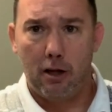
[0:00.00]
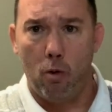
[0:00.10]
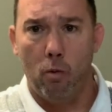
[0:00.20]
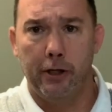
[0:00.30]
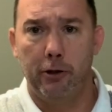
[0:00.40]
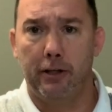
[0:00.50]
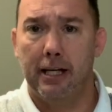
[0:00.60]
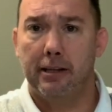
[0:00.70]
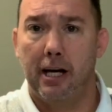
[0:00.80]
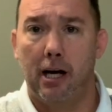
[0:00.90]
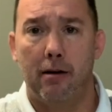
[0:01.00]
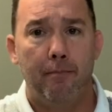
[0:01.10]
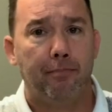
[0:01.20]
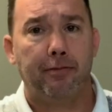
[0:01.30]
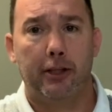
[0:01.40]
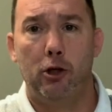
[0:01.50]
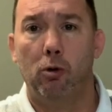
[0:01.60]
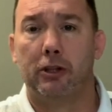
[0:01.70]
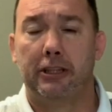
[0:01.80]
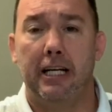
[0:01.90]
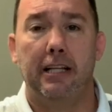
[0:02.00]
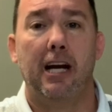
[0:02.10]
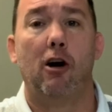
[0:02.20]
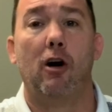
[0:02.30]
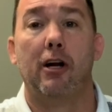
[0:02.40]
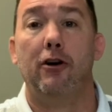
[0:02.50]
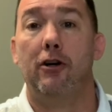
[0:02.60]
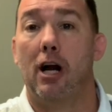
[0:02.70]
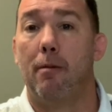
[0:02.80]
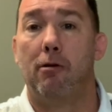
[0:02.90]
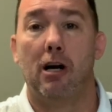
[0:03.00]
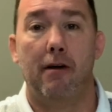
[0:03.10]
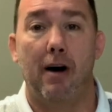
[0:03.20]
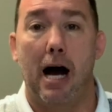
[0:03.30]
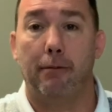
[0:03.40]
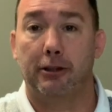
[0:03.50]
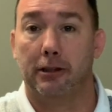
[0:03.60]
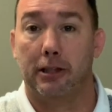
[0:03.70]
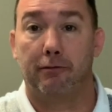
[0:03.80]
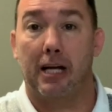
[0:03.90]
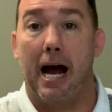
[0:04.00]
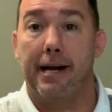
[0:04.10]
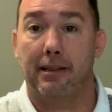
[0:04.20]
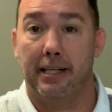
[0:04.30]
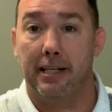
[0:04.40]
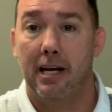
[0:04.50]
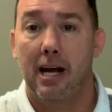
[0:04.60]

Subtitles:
When you get there, you will see there are a number of options of Tithely.